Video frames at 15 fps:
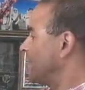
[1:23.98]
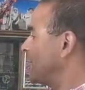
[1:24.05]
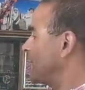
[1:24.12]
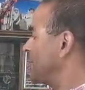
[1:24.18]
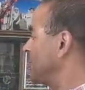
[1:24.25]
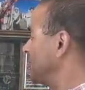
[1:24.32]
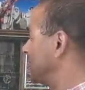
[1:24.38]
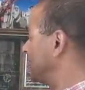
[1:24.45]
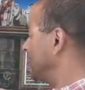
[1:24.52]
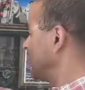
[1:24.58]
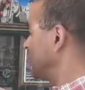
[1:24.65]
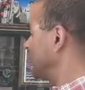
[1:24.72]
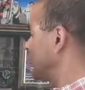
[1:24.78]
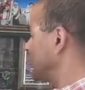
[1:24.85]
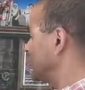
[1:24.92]
or these
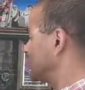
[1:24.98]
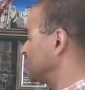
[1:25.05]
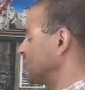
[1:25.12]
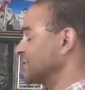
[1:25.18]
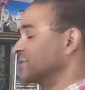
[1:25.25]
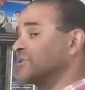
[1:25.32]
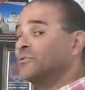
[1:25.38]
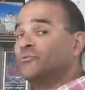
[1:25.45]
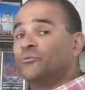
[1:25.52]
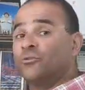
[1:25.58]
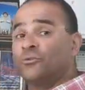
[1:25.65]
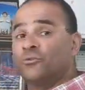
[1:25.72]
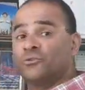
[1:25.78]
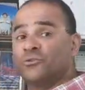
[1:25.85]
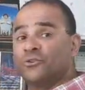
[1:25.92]
teak little chest of
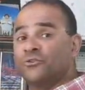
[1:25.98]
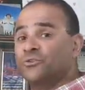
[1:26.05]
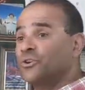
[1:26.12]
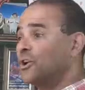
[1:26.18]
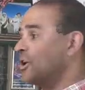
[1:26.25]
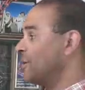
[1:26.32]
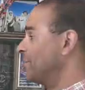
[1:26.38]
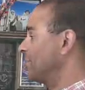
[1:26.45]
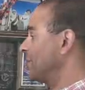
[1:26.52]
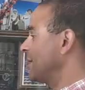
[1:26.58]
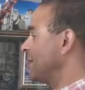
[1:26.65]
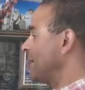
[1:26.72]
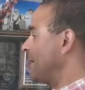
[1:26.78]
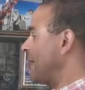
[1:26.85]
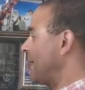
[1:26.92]
drawers on top
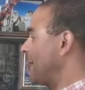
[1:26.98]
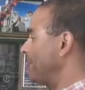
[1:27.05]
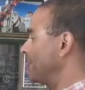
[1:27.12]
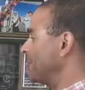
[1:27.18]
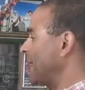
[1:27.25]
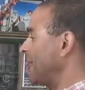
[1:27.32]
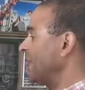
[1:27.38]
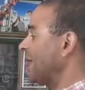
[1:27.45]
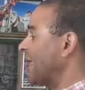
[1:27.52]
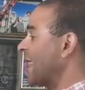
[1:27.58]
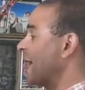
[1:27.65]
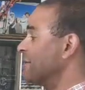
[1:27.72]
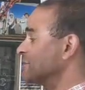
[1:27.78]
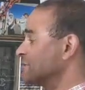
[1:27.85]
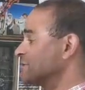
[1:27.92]
um, it
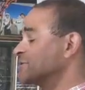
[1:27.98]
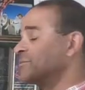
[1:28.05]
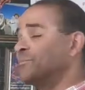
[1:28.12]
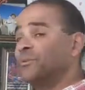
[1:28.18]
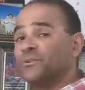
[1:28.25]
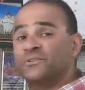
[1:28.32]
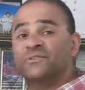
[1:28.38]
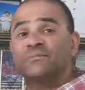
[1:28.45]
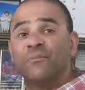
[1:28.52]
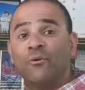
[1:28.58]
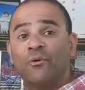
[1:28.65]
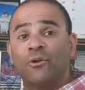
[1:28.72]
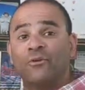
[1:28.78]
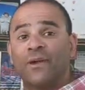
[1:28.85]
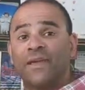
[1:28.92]
allows us to put
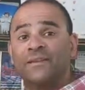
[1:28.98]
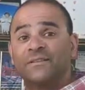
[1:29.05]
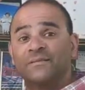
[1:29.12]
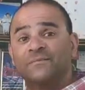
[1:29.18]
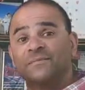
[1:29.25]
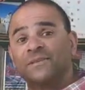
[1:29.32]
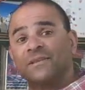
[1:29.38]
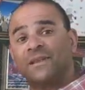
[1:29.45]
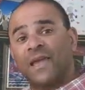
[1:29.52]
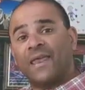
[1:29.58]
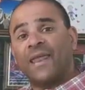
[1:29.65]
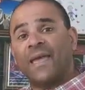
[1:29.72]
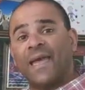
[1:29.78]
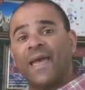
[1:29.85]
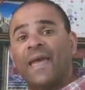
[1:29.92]
smaller items and,
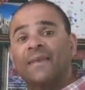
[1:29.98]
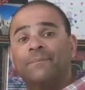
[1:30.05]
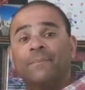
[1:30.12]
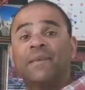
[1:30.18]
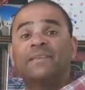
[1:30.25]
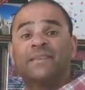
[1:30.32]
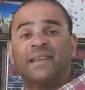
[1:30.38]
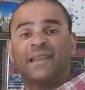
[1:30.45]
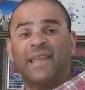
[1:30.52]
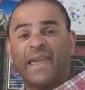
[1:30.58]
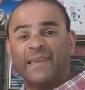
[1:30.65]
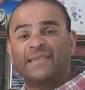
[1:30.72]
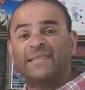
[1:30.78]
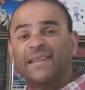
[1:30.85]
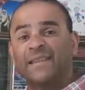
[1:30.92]
and, and basically
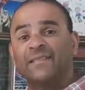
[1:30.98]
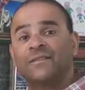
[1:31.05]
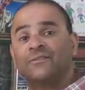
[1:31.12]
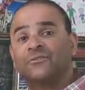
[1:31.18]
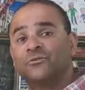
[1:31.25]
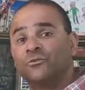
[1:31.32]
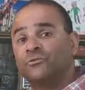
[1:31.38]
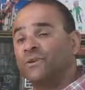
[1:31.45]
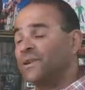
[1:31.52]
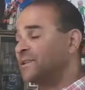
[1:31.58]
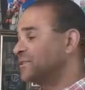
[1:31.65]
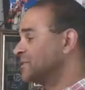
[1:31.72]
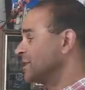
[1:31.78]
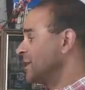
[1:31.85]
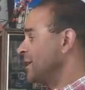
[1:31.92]
extend the
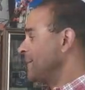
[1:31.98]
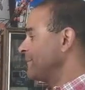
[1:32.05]
storage.